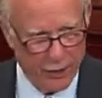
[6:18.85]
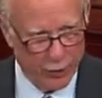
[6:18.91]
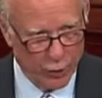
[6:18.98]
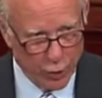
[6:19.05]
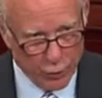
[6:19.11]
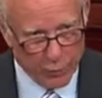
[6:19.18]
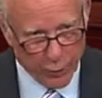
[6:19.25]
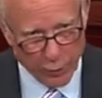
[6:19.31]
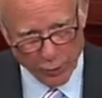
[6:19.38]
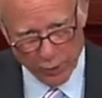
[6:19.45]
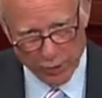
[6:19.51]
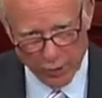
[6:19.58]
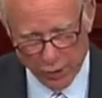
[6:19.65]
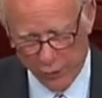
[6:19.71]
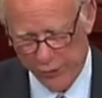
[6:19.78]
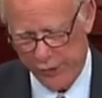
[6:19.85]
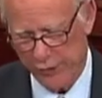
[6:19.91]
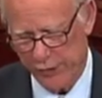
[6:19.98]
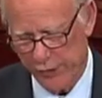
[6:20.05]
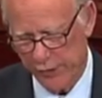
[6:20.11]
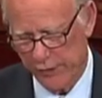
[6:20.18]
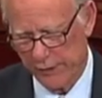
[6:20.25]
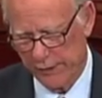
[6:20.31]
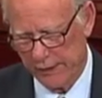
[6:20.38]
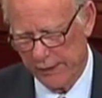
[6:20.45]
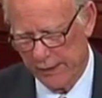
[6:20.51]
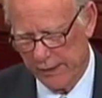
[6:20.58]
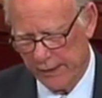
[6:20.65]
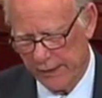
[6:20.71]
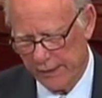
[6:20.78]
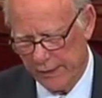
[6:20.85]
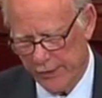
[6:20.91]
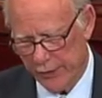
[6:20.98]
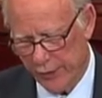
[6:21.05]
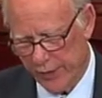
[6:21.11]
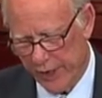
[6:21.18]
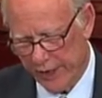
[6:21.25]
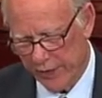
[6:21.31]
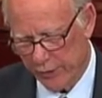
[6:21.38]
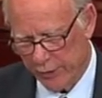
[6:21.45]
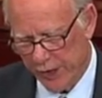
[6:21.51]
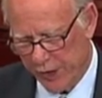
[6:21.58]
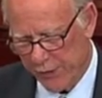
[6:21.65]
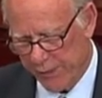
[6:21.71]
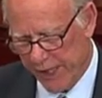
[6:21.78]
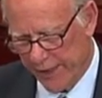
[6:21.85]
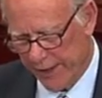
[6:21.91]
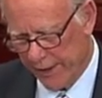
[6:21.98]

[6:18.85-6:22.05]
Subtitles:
loophole closures to increase spending